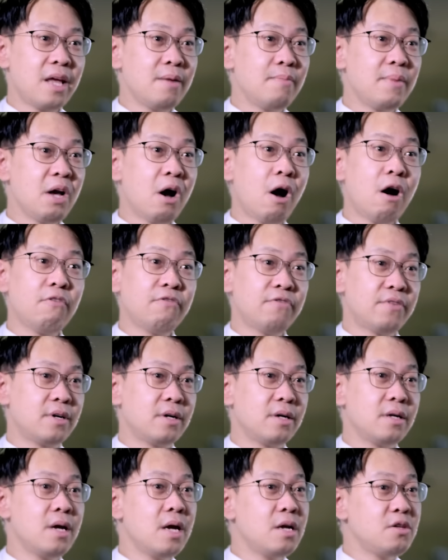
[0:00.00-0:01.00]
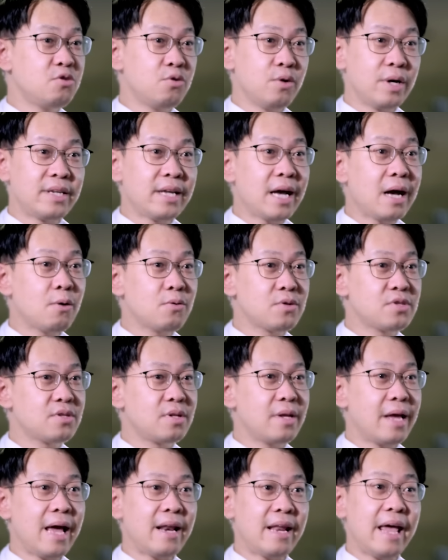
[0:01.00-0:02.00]
can be offered to adults
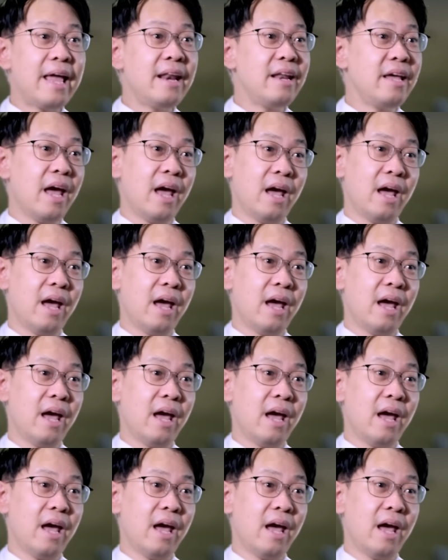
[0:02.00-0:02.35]
at any